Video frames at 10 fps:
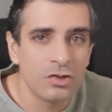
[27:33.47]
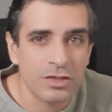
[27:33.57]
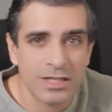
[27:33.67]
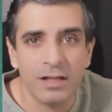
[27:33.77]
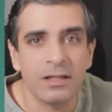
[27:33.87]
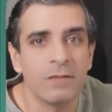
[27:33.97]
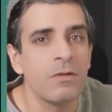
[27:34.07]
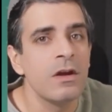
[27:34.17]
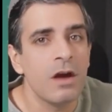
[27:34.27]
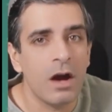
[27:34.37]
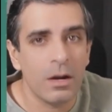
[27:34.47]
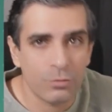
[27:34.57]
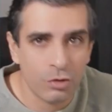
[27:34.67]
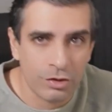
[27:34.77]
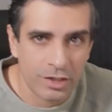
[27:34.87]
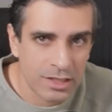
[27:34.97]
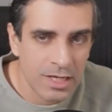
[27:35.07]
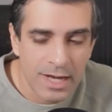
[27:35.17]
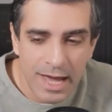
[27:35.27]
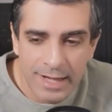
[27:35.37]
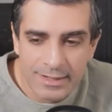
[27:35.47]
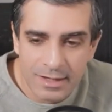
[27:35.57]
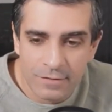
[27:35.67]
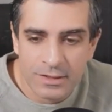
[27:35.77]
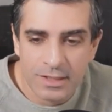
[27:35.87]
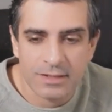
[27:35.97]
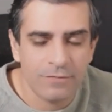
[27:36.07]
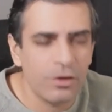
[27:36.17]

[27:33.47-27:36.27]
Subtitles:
to sell them our products and services.